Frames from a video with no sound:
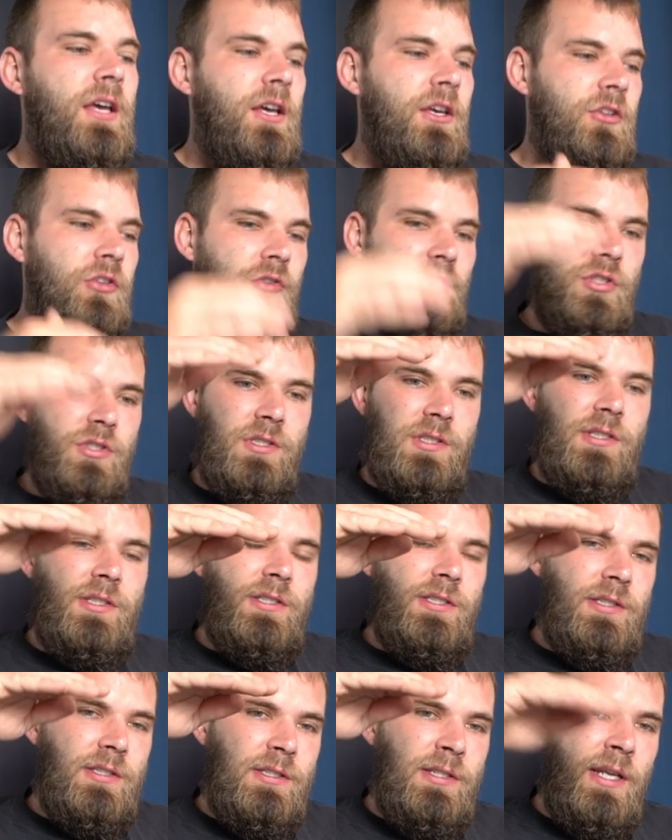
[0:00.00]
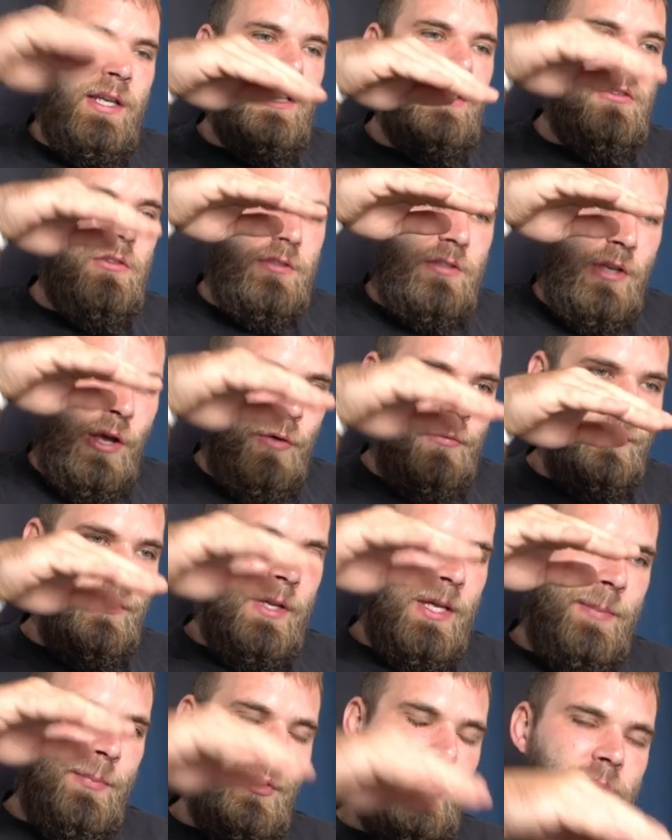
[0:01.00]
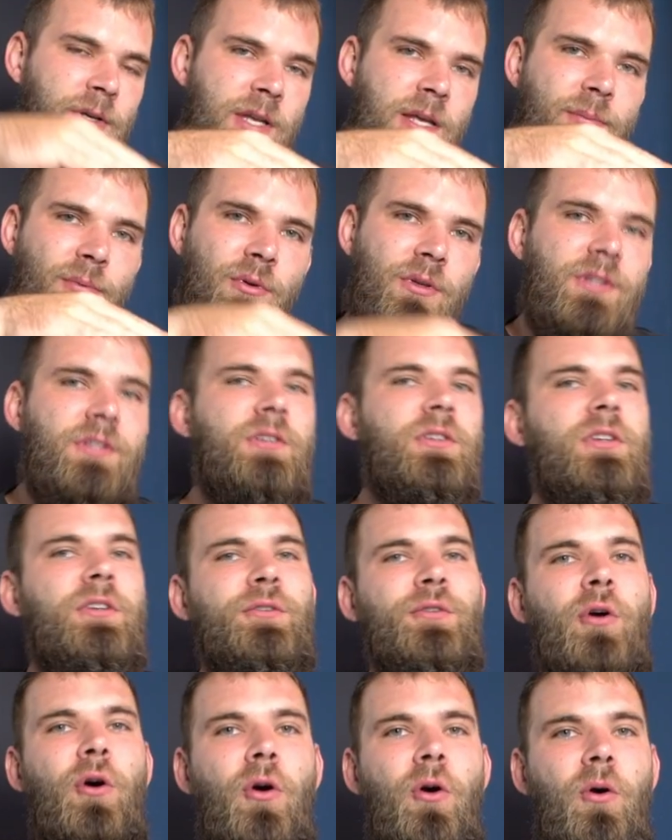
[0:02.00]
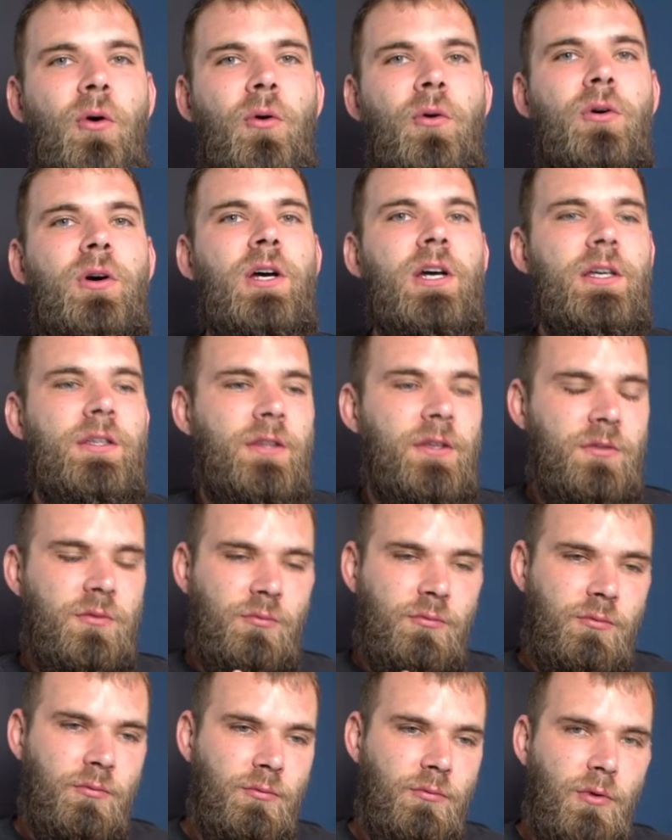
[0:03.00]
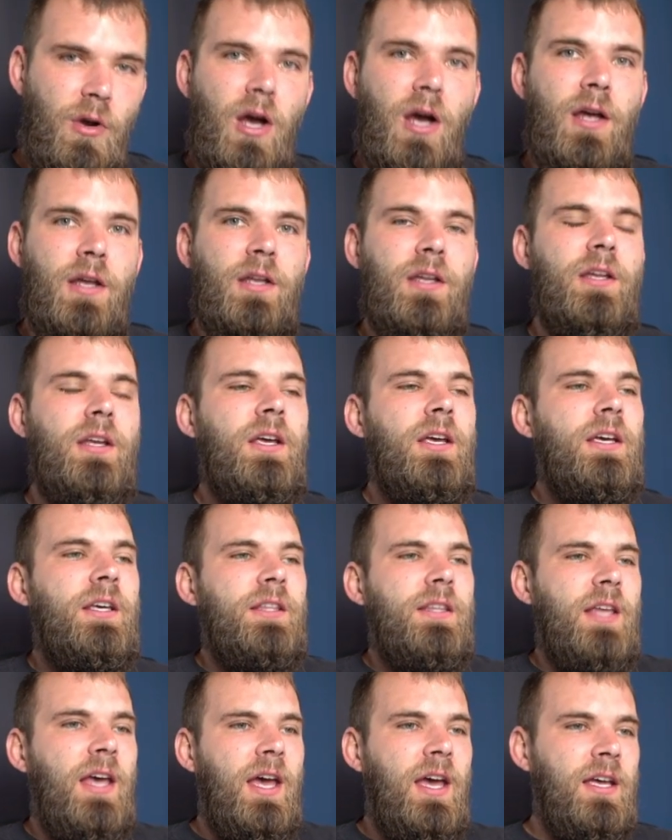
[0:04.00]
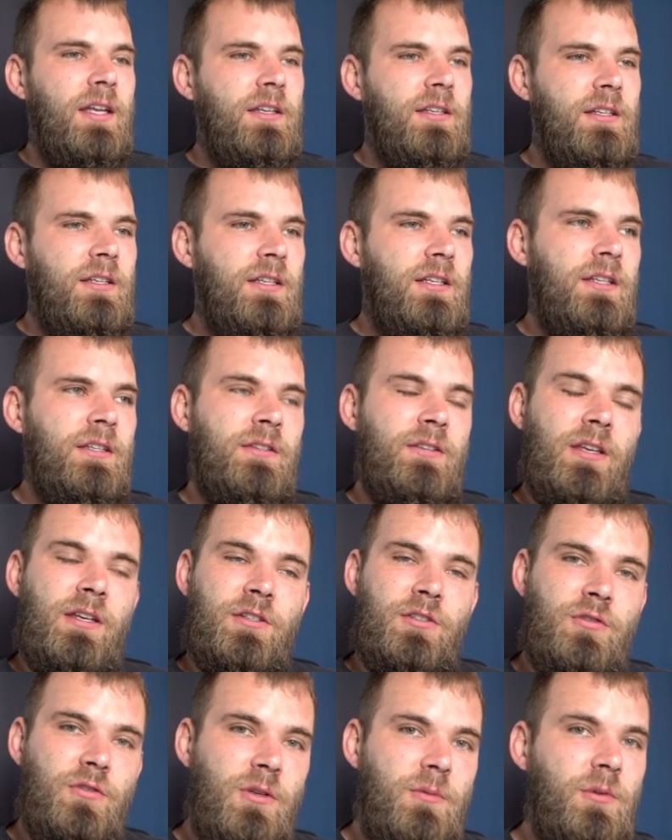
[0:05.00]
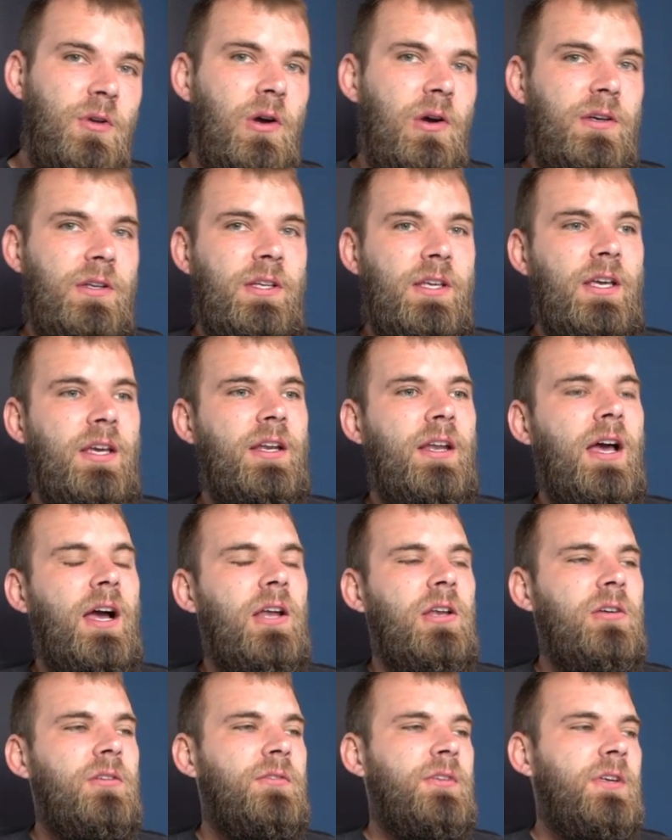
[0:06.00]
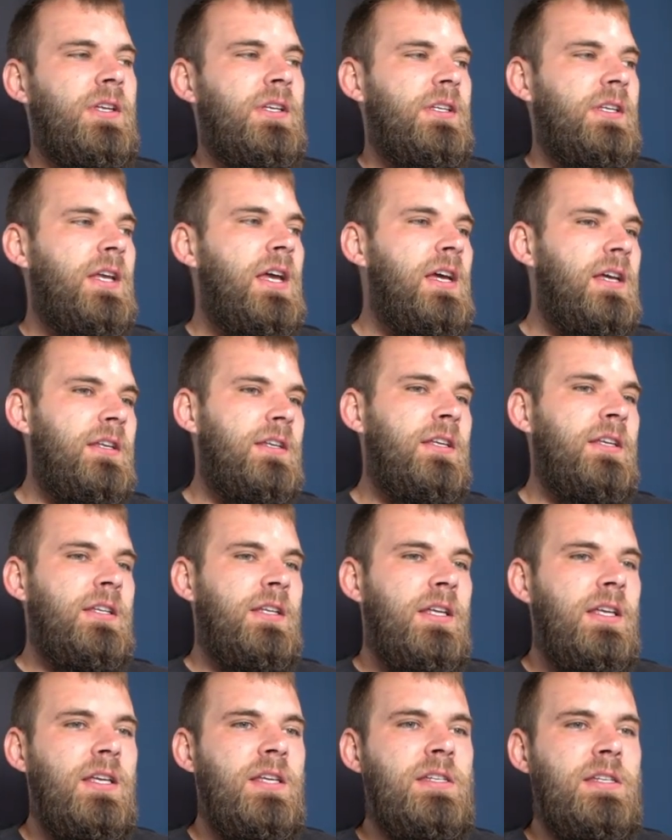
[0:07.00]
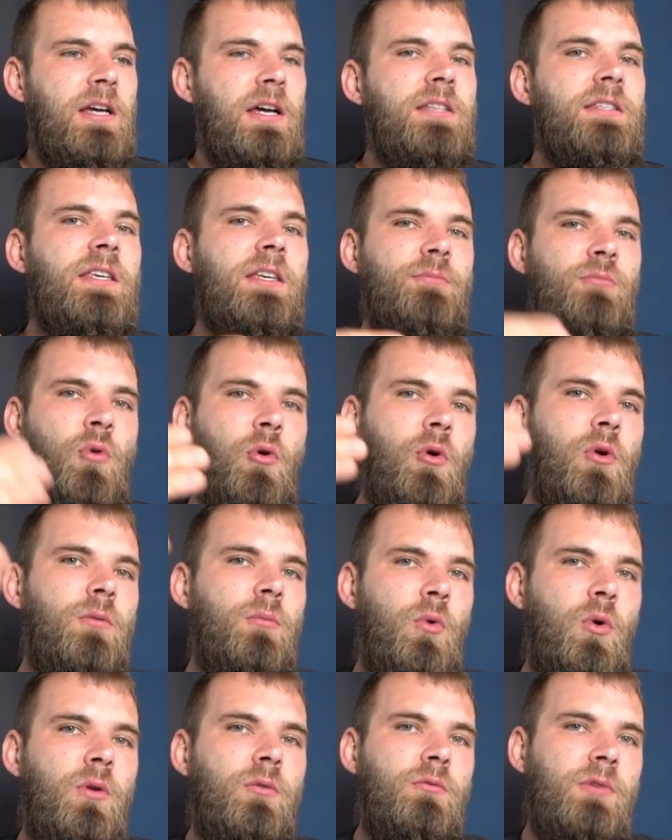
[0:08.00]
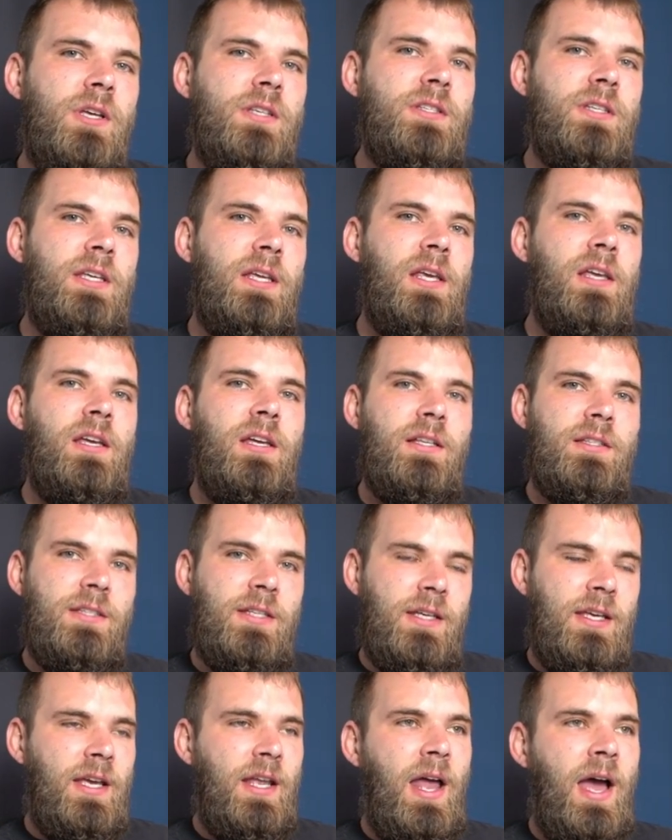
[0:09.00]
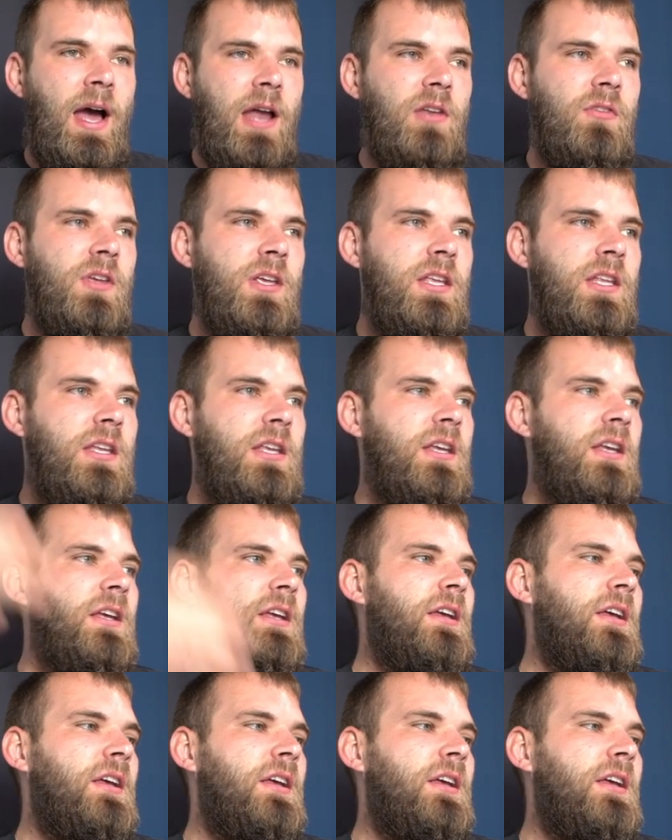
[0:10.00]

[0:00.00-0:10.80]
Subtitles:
You're just digging yourself deeper and deeper into this hole, this rut that is extremely hard to get out of. And yeah, it does get more and more risky to get out of it.